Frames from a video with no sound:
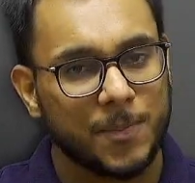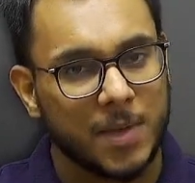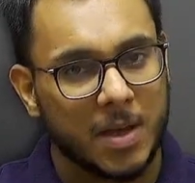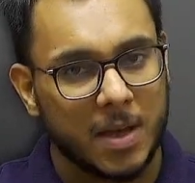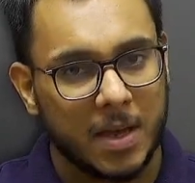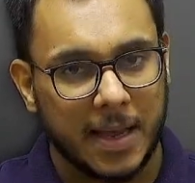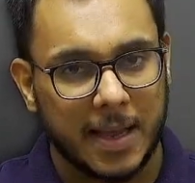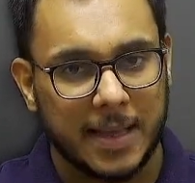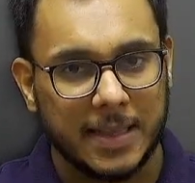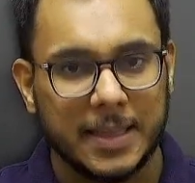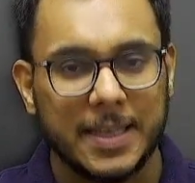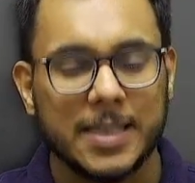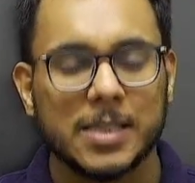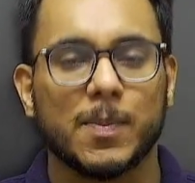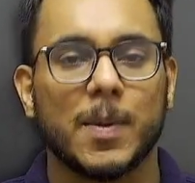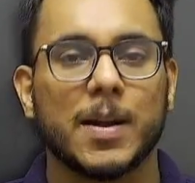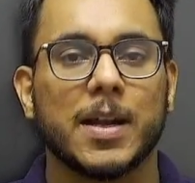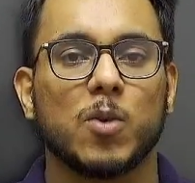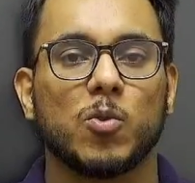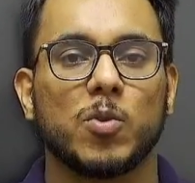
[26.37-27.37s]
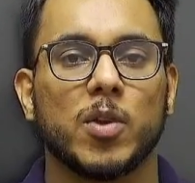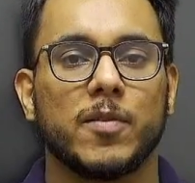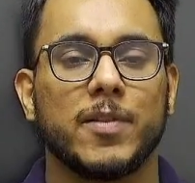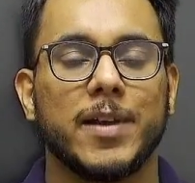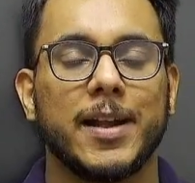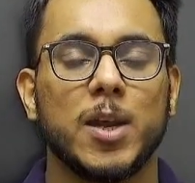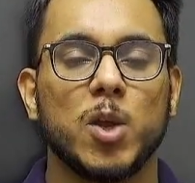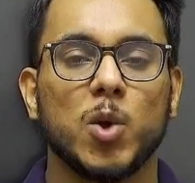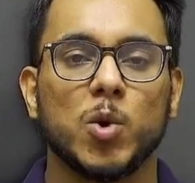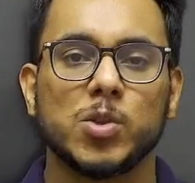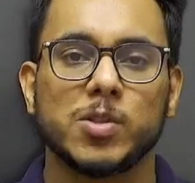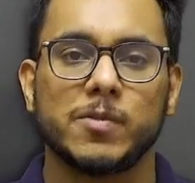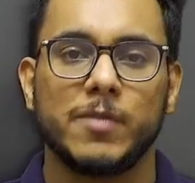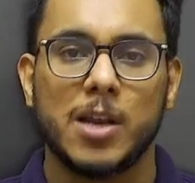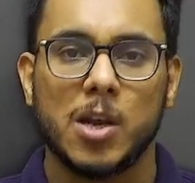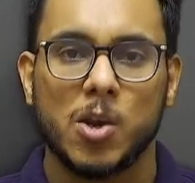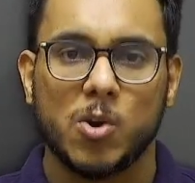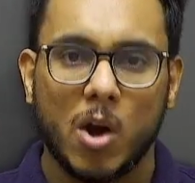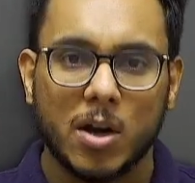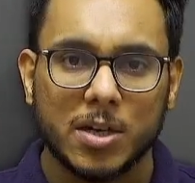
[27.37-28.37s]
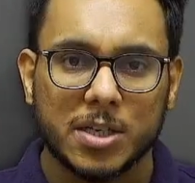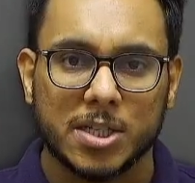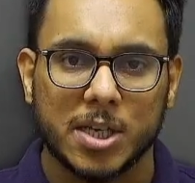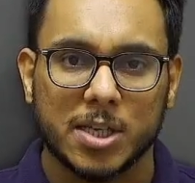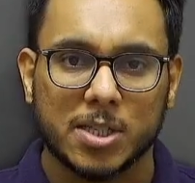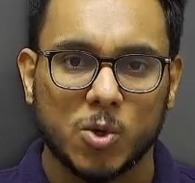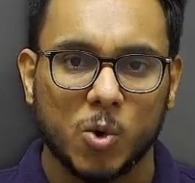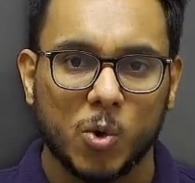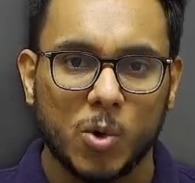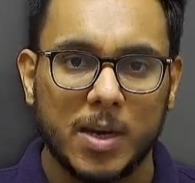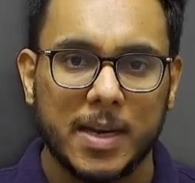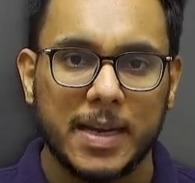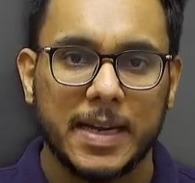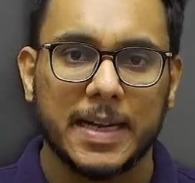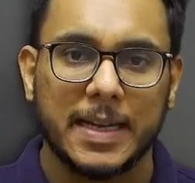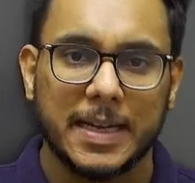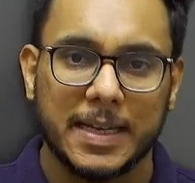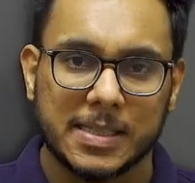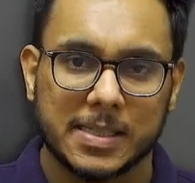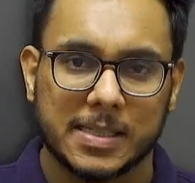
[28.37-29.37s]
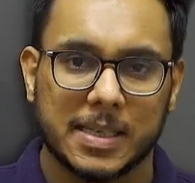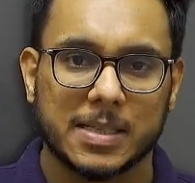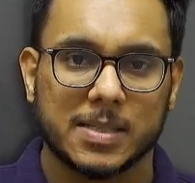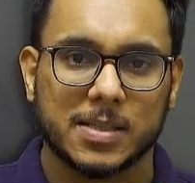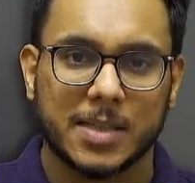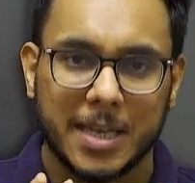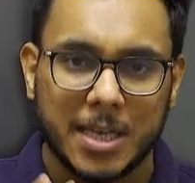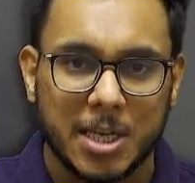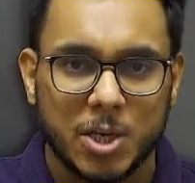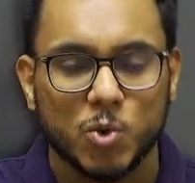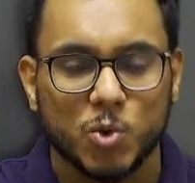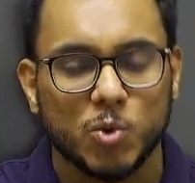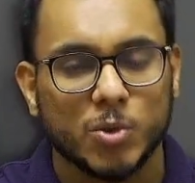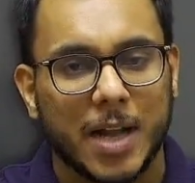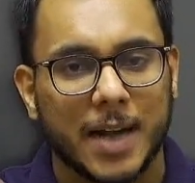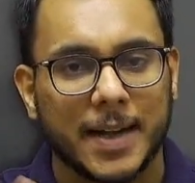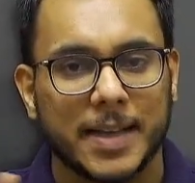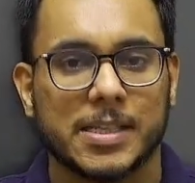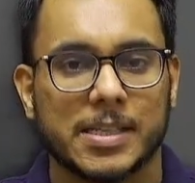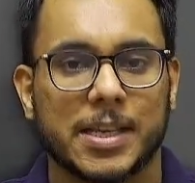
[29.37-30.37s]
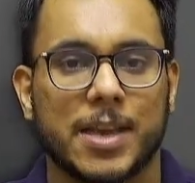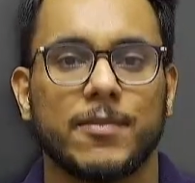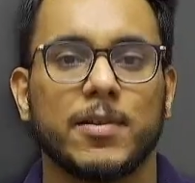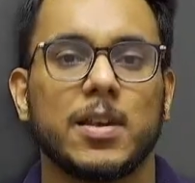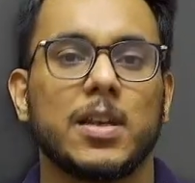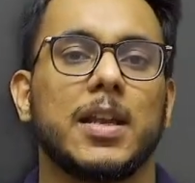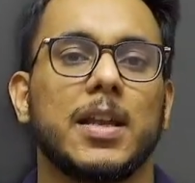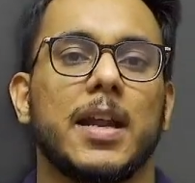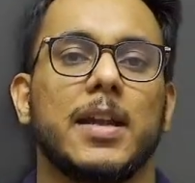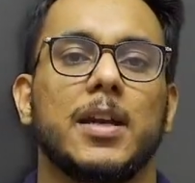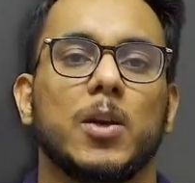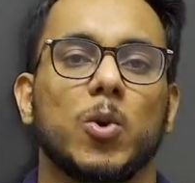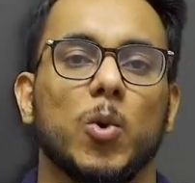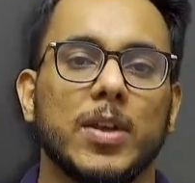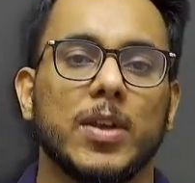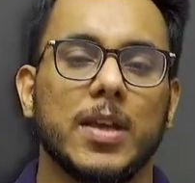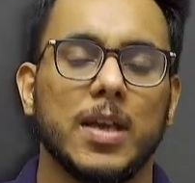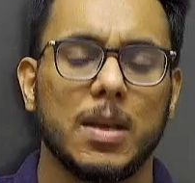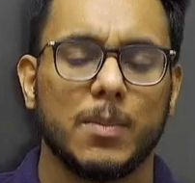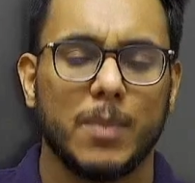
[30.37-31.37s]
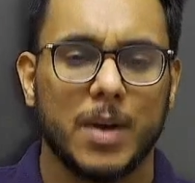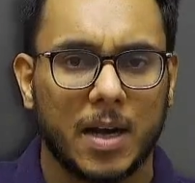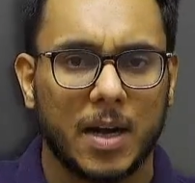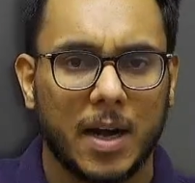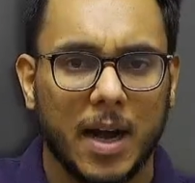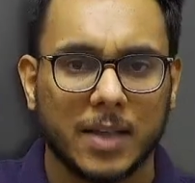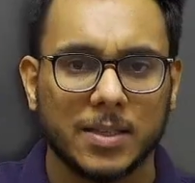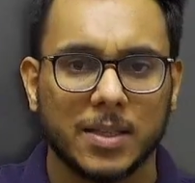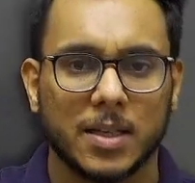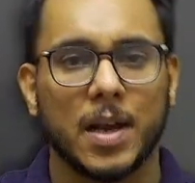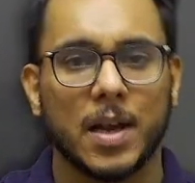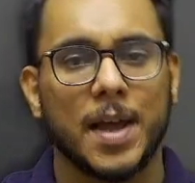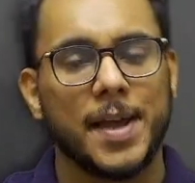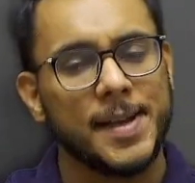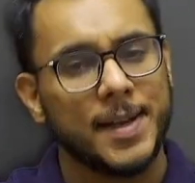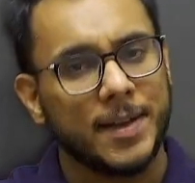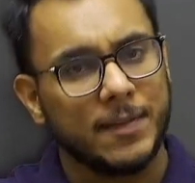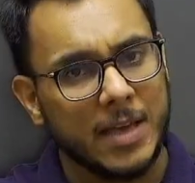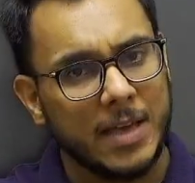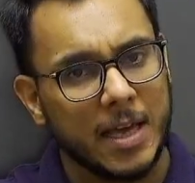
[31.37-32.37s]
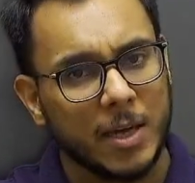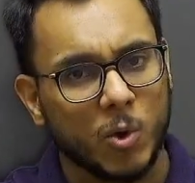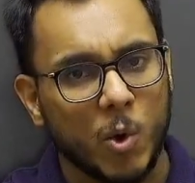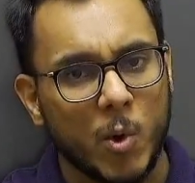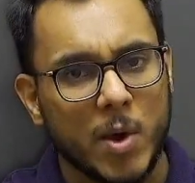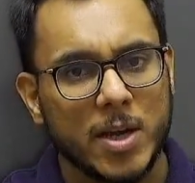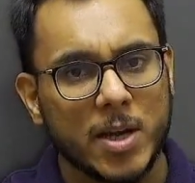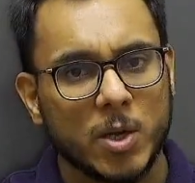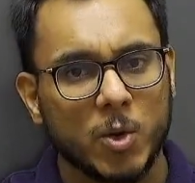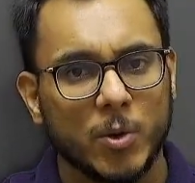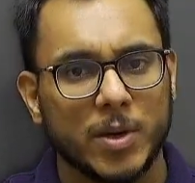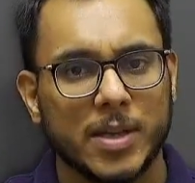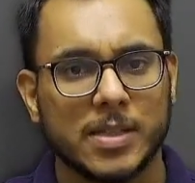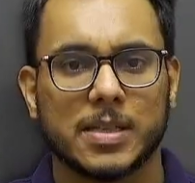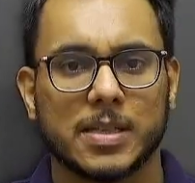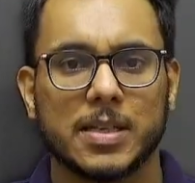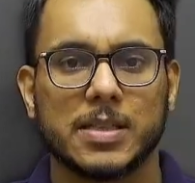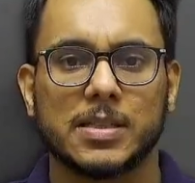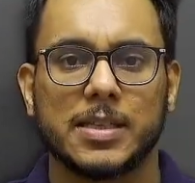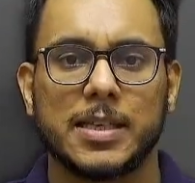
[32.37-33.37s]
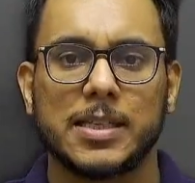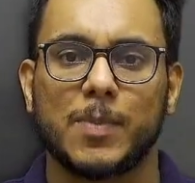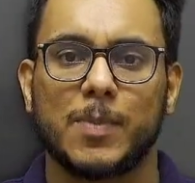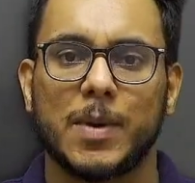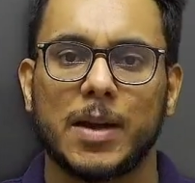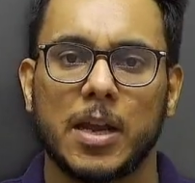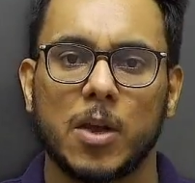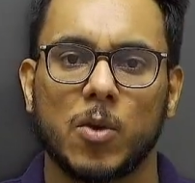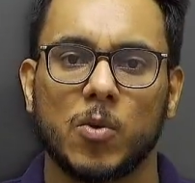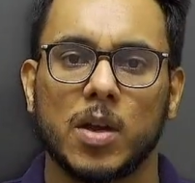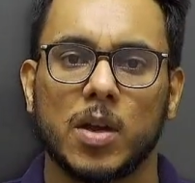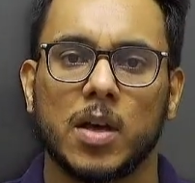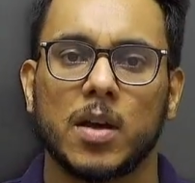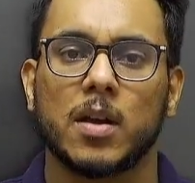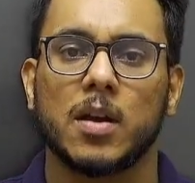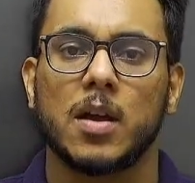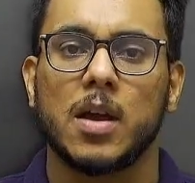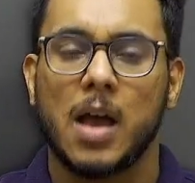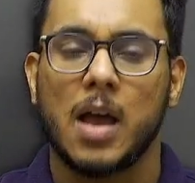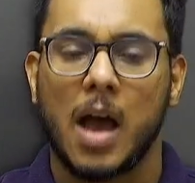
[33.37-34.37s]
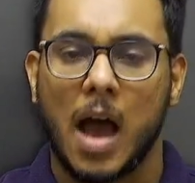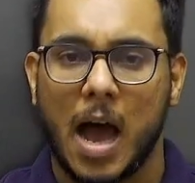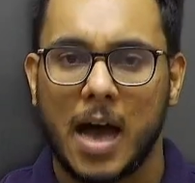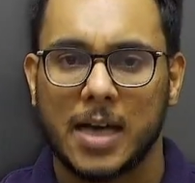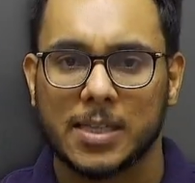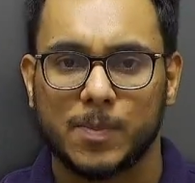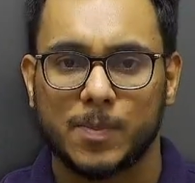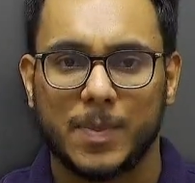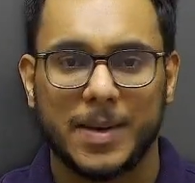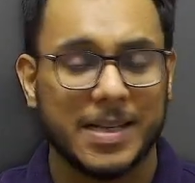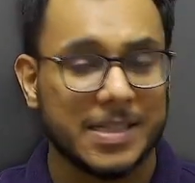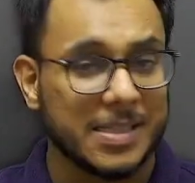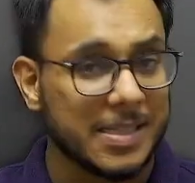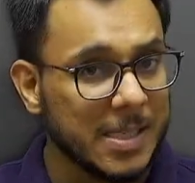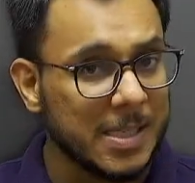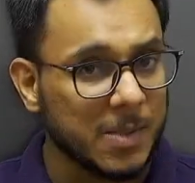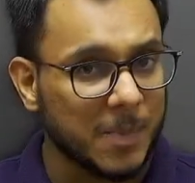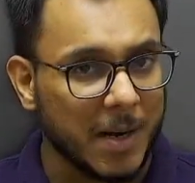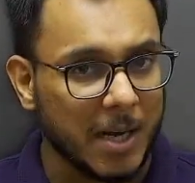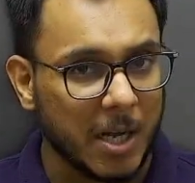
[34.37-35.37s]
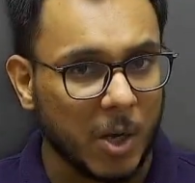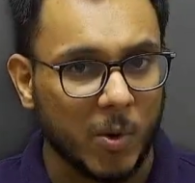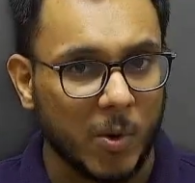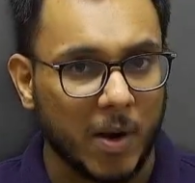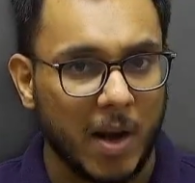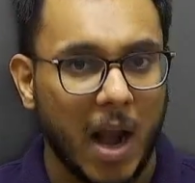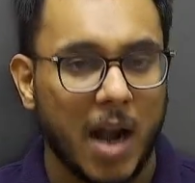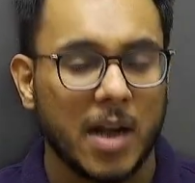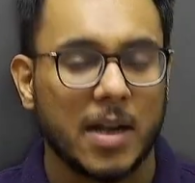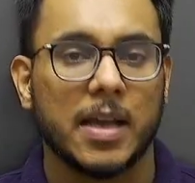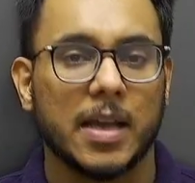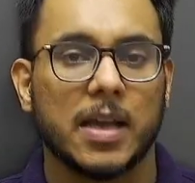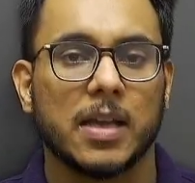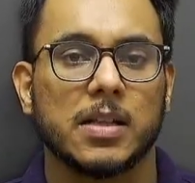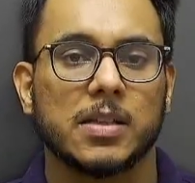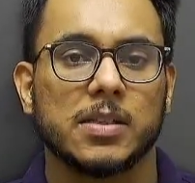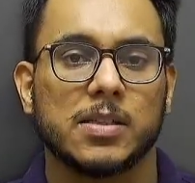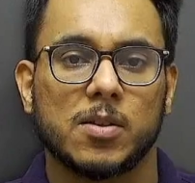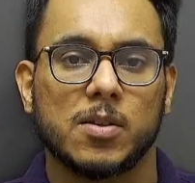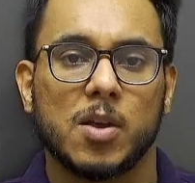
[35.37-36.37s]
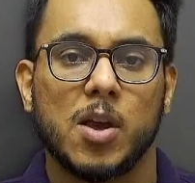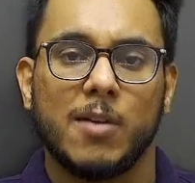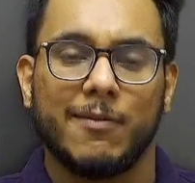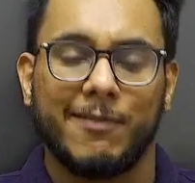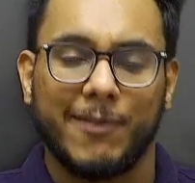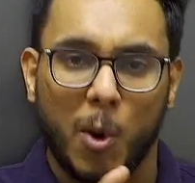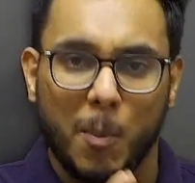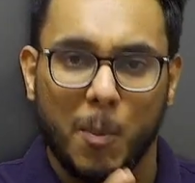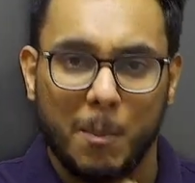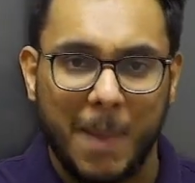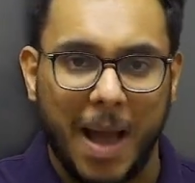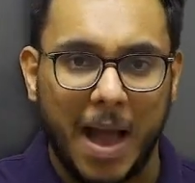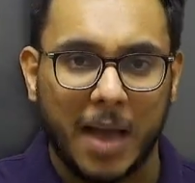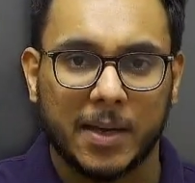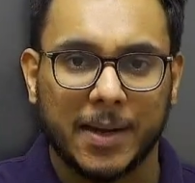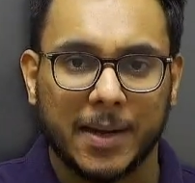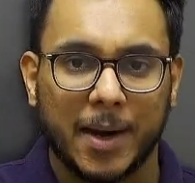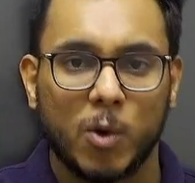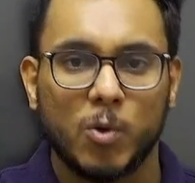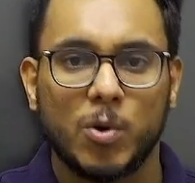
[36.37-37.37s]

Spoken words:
In these particular videos, we'll not just only discuss issue that is given in editorial, but rather we are going to discuss these particular aspects, these particular articles from background.